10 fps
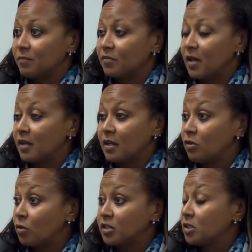that
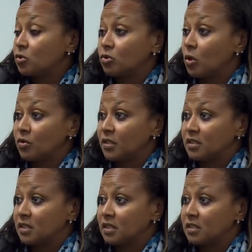either exist or don't
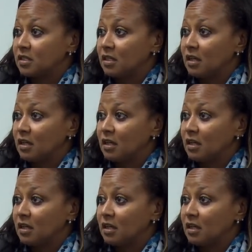exist.